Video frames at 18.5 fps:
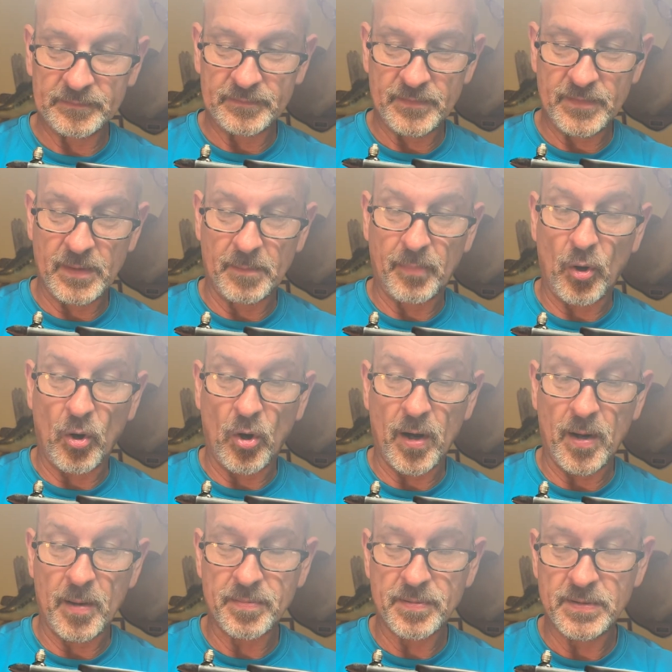the
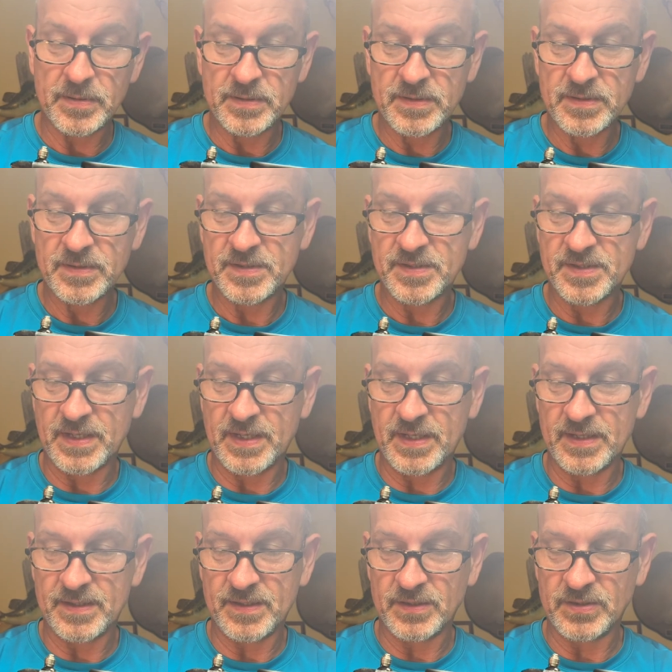barb to
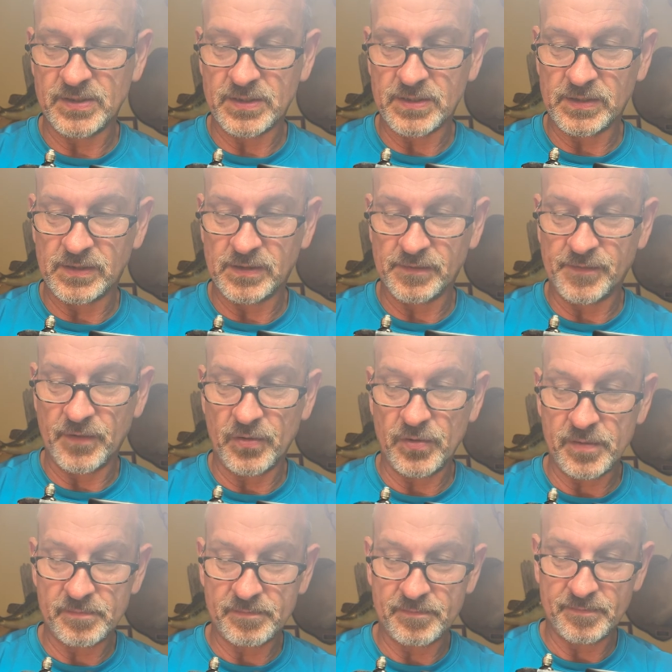get the hook
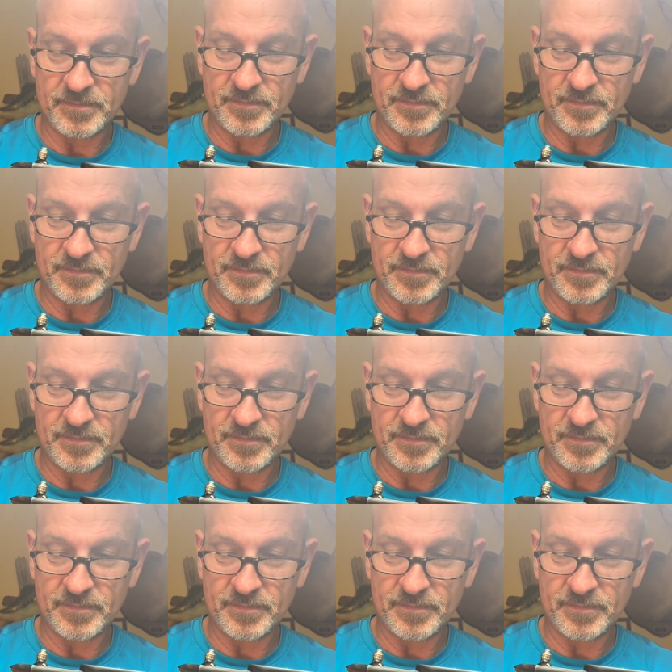over.